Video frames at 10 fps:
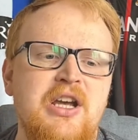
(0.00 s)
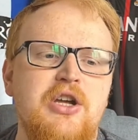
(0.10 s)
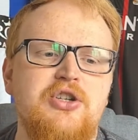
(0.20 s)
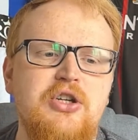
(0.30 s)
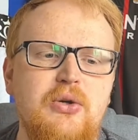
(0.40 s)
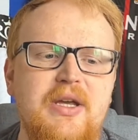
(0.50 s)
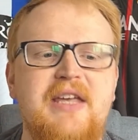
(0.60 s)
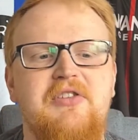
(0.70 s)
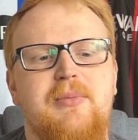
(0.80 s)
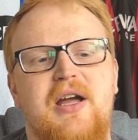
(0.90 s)
Two
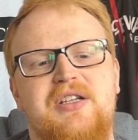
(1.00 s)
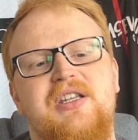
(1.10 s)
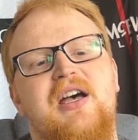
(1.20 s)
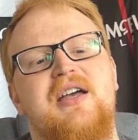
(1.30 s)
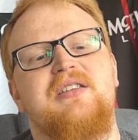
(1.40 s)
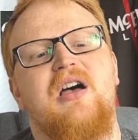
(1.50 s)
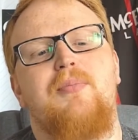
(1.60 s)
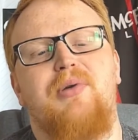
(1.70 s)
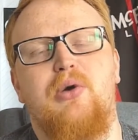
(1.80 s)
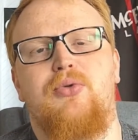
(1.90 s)
evenly matched sides that are
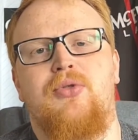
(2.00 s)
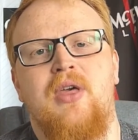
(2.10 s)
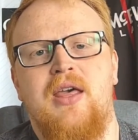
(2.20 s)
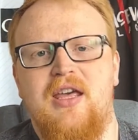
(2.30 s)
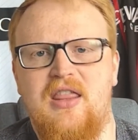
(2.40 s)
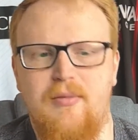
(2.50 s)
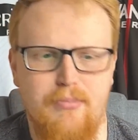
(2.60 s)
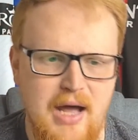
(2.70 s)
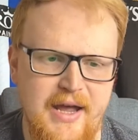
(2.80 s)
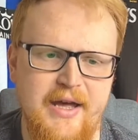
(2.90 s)
both in the
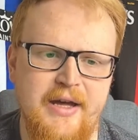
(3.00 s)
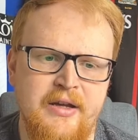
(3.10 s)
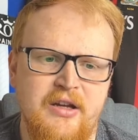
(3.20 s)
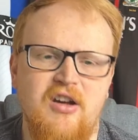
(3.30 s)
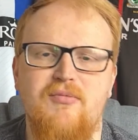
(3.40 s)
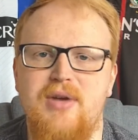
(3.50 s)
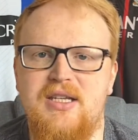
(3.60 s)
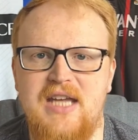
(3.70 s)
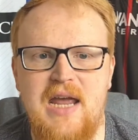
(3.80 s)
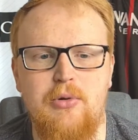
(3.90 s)
mire of
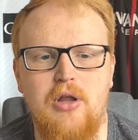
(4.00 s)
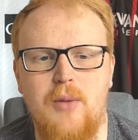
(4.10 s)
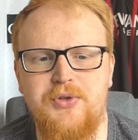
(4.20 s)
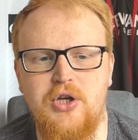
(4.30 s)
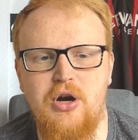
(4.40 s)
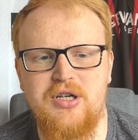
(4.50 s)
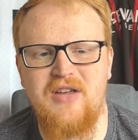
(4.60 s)
mid-table obscurity.